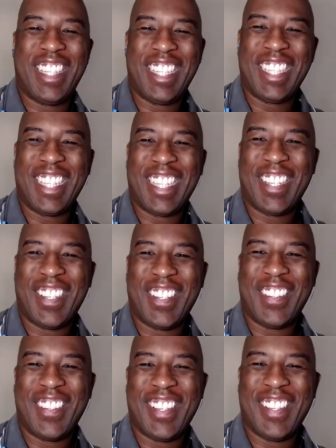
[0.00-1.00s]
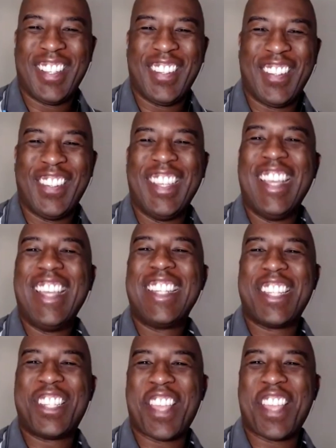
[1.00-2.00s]
no. I know, oh, no. Right?
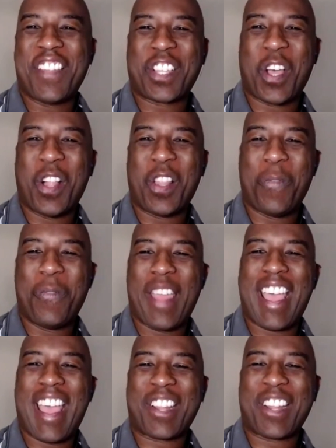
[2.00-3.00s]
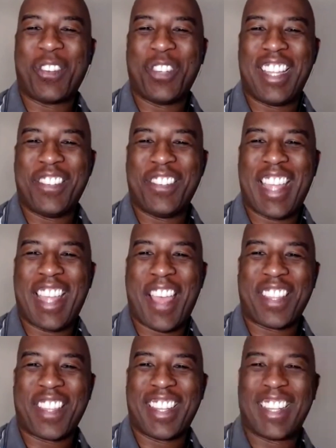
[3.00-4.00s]
Did you have to call him back, or what
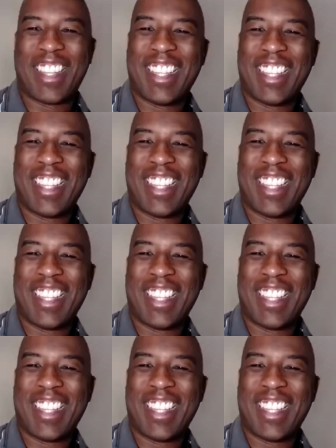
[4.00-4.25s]
happened?